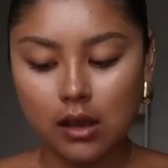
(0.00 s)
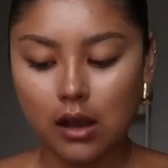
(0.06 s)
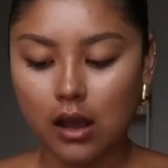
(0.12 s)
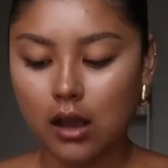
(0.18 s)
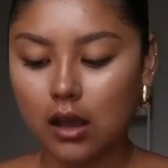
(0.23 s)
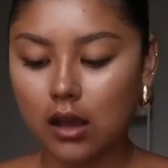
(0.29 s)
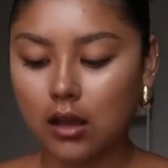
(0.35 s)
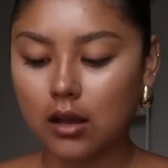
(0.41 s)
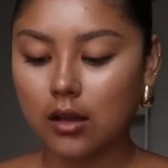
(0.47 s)

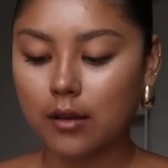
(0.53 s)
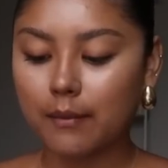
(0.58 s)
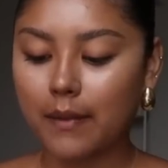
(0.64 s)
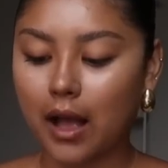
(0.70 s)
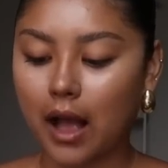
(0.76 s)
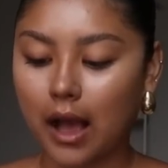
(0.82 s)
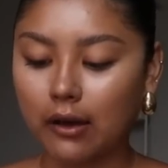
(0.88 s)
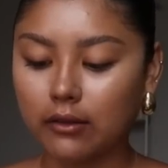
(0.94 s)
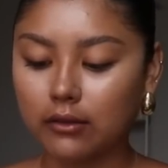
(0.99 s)

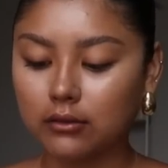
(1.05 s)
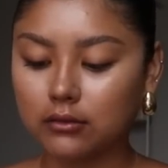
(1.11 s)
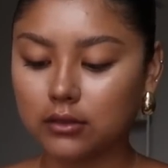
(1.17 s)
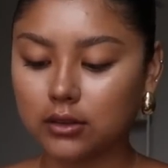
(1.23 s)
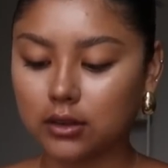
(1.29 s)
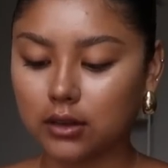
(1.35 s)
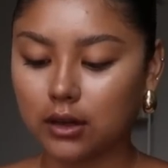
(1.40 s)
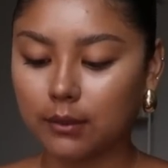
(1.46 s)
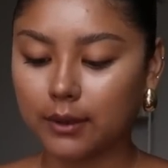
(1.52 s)
How
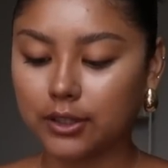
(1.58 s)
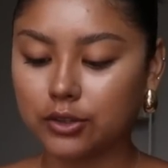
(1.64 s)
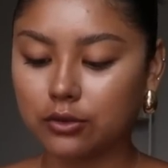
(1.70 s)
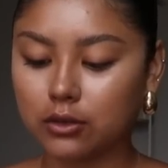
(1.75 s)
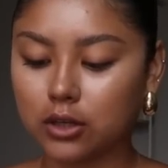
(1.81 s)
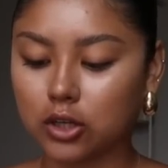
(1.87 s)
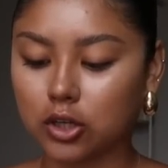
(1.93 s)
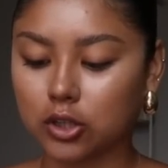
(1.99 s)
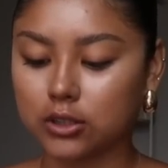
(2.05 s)
am I
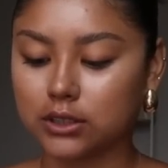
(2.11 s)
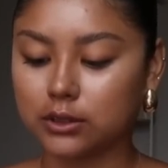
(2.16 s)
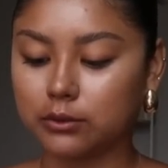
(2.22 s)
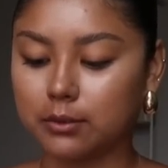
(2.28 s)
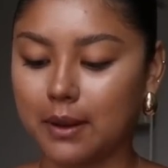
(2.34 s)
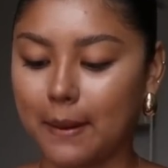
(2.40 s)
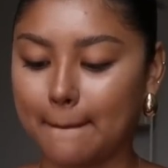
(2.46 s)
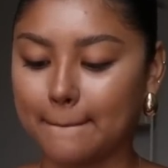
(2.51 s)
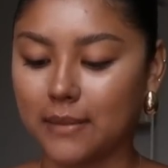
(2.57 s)
doing currently with
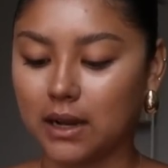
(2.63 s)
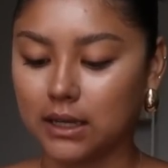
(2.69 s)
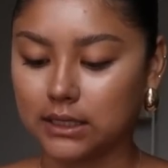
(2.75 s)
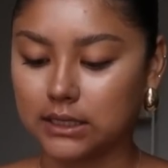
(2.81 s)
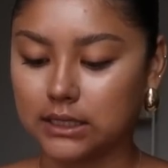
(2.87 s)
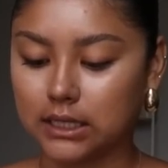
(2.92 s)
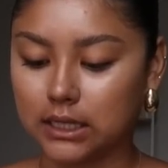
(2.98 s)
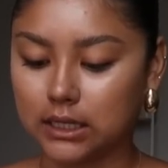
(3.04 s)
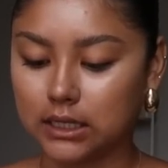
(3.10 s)
my
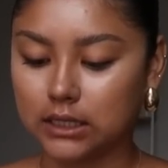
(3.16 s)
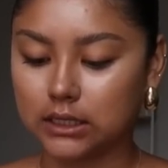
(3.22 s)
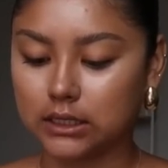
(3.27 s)
mindset?